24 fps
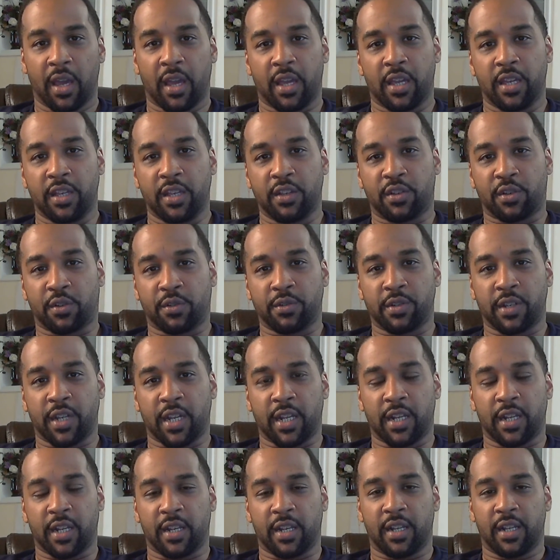He's
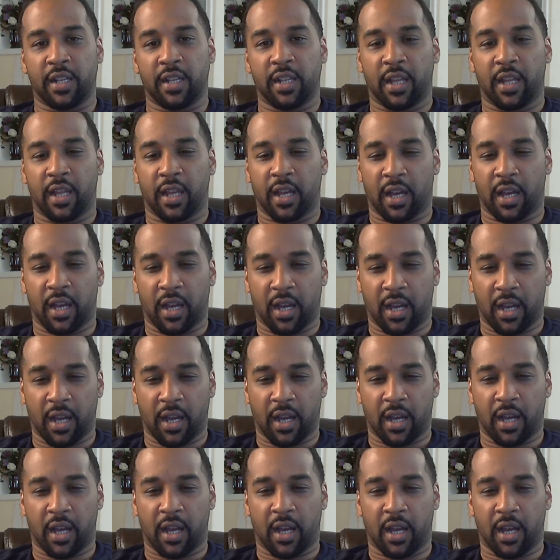created
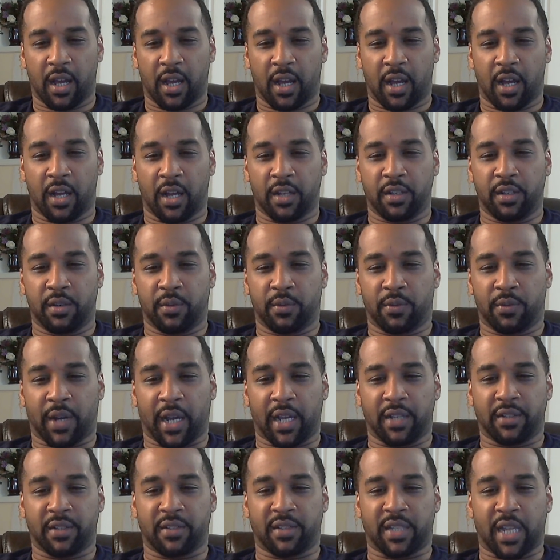a
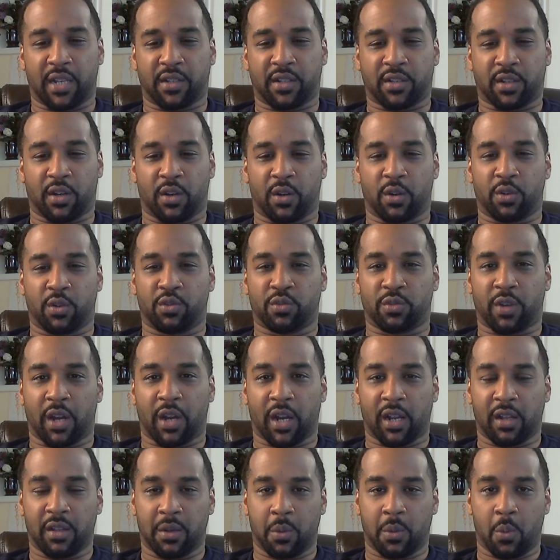device that turns
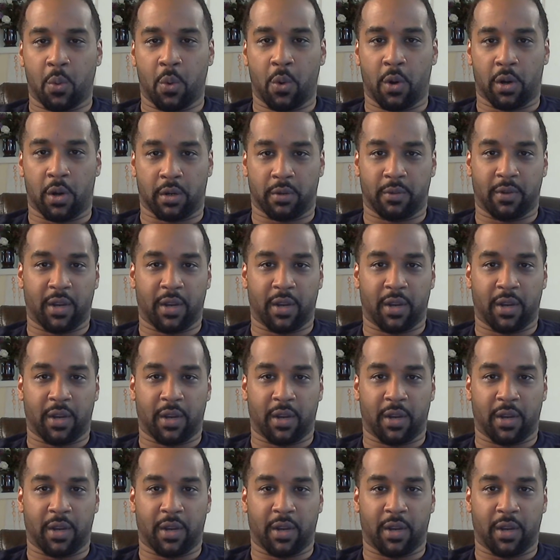regular water,